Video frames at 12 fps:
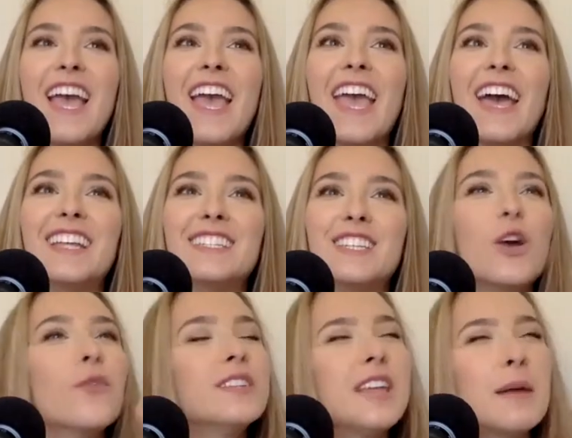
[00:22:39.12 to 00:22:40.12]
And the
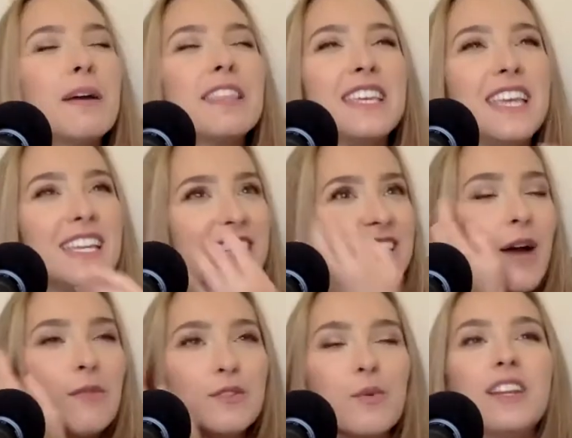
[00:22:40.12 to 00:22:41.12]
only time I think he did
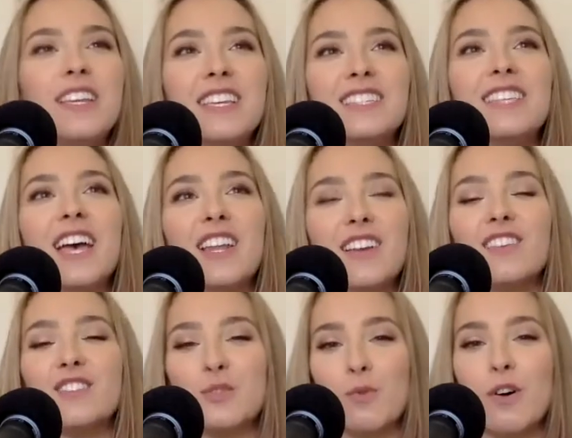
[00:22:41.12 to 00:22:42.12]
that was when he said
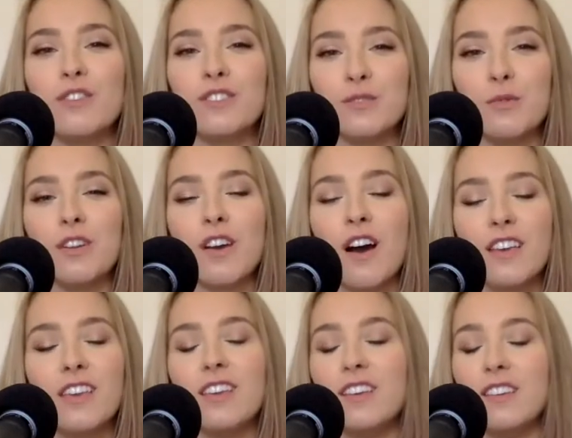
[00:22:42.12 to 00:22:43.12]
Augustus Waters is one
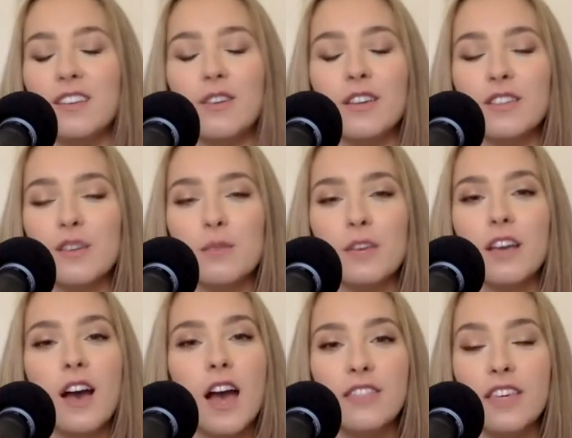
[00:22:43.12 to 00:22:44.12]
cocky, you know, SOB.
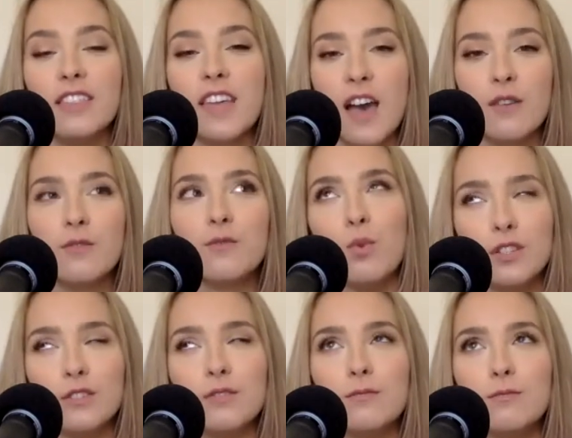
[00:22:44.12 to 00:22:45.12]
I think that
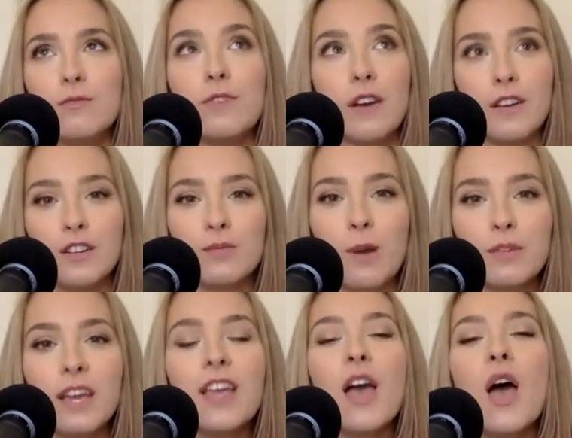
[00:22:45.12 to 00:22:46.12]
was very
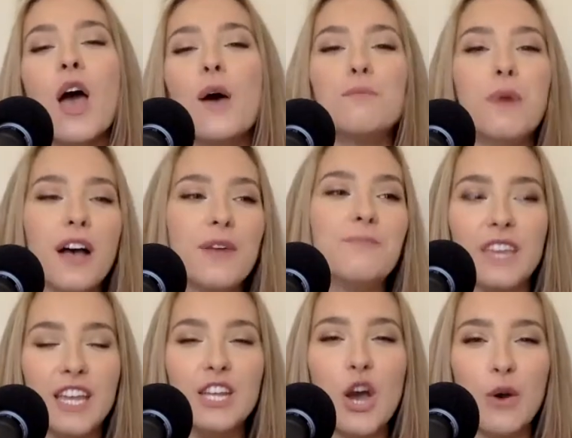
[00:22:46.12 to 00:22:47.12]
disrupting, but
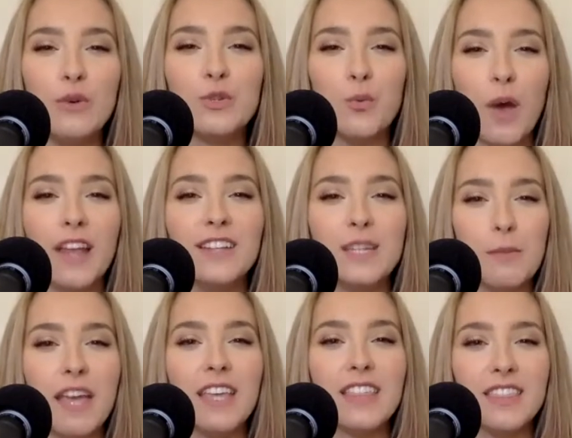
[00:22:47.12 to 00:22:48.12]
he knows when to
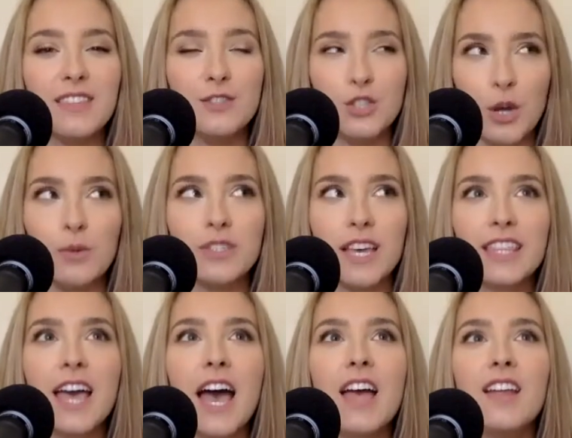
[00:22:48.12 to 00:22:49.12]
make jokes like
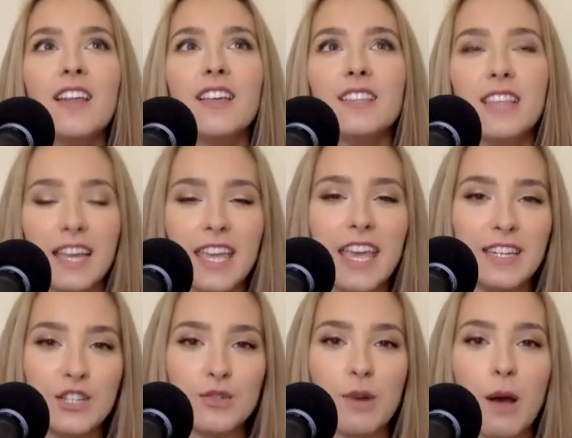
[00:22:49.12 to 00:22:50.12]
that that can
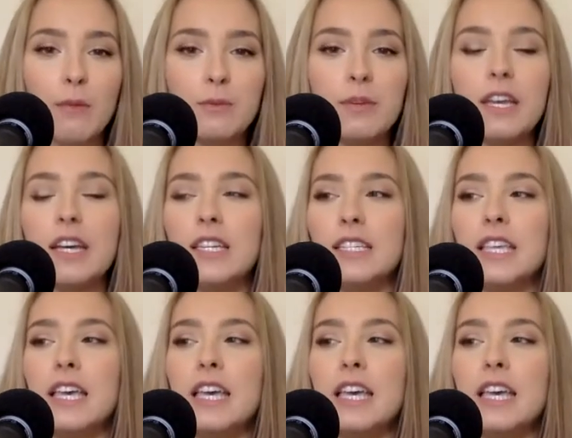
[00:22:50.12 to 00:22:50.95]
disrupt, because